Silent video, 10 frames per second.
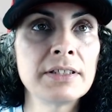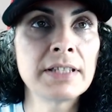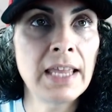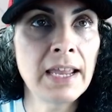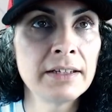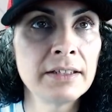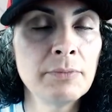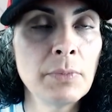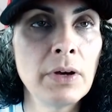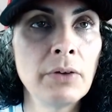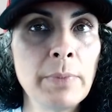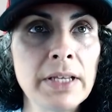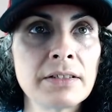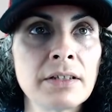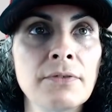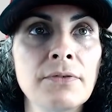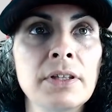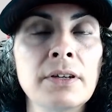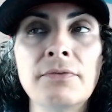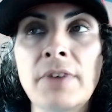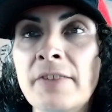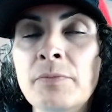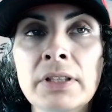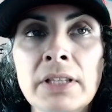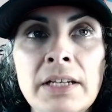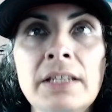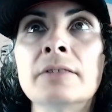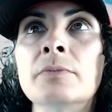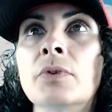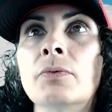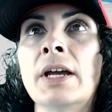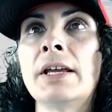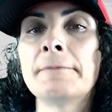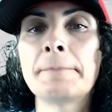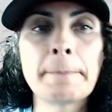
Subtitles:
canon, based on the 5 millennium, right?